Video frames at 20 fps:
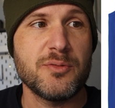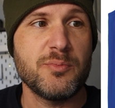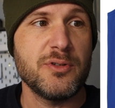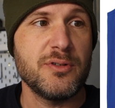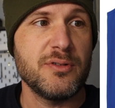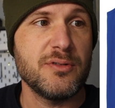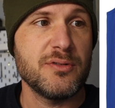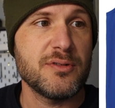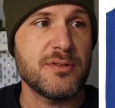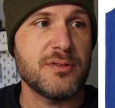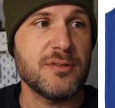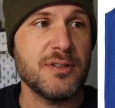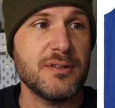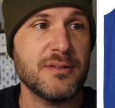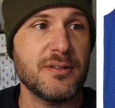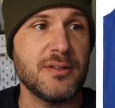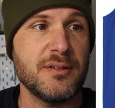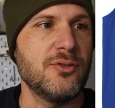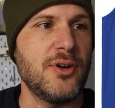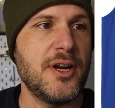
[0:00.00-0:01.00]
to produce
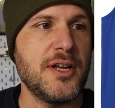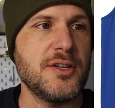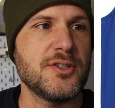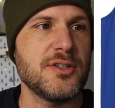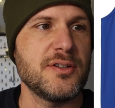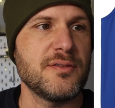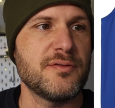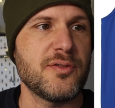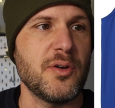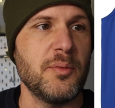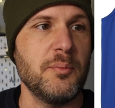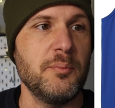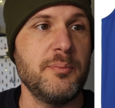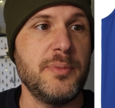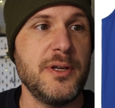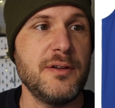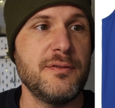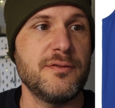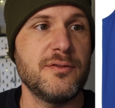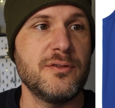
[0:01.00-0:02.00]
it, ranging from
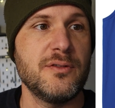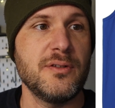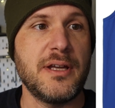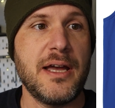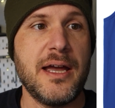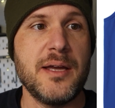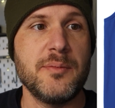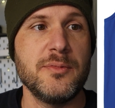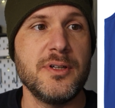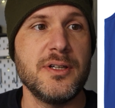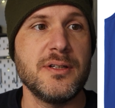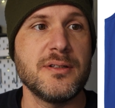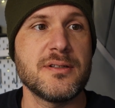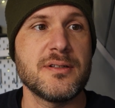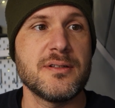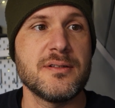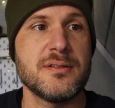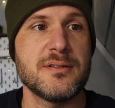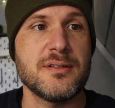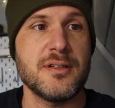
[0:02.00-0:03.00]
beef to game
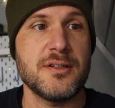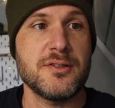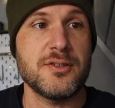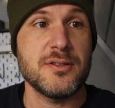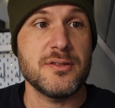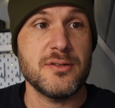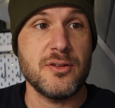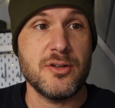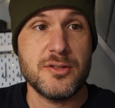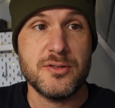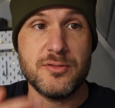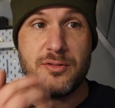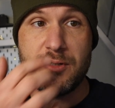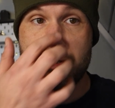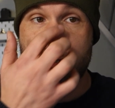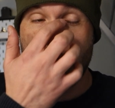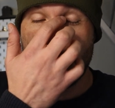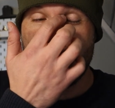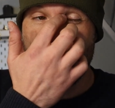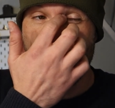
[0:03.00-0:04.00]
meat, such as ostrich
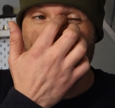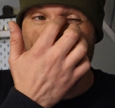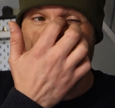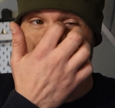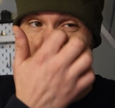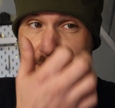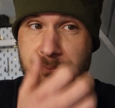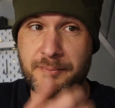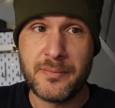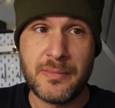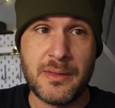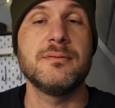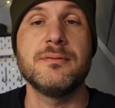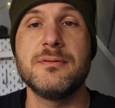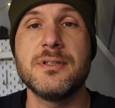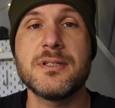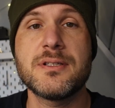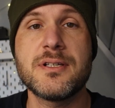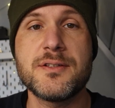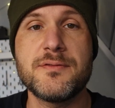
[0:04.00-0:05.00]
and kudu.
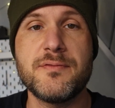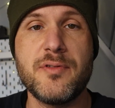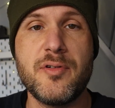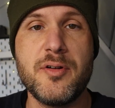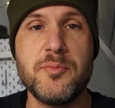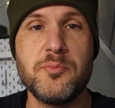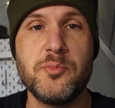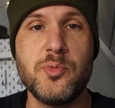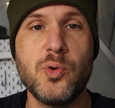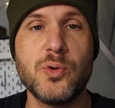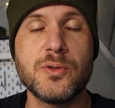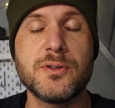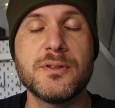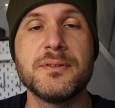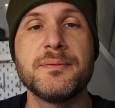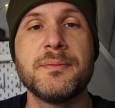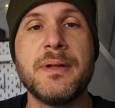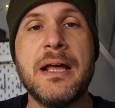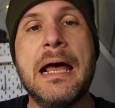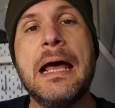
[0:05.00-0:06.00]
This is very
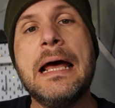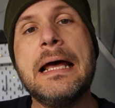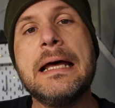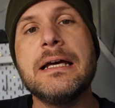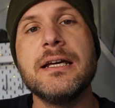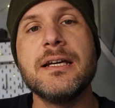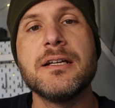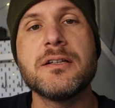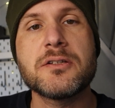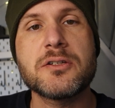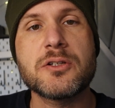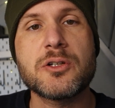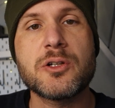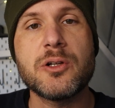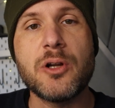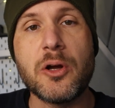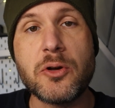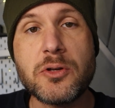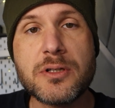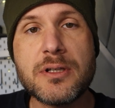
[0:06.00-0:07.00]
important. It is
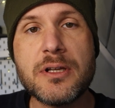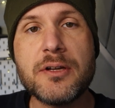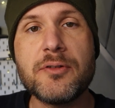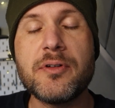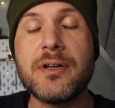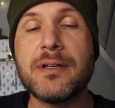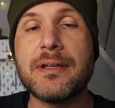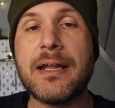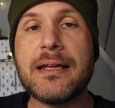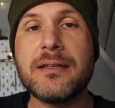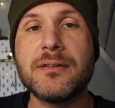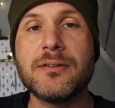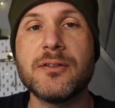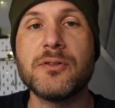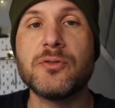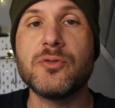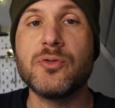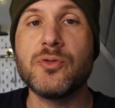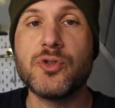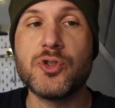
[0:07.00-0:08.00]
closely
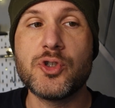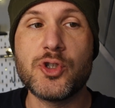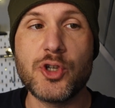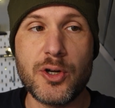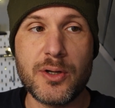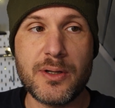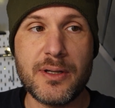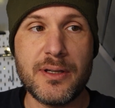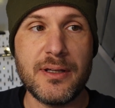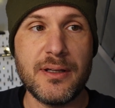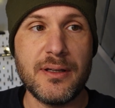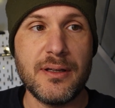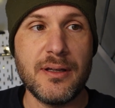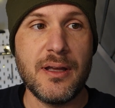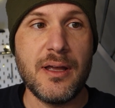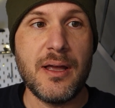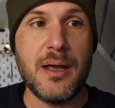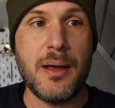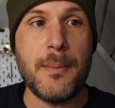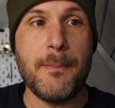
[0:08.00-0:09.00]
related to jerky,
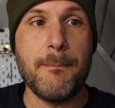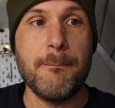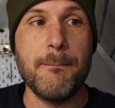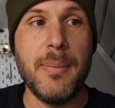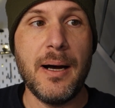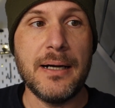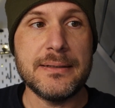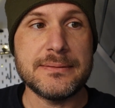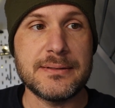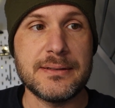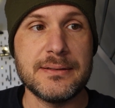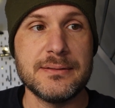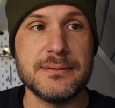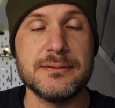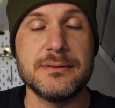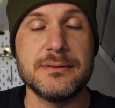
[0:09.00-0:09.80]
but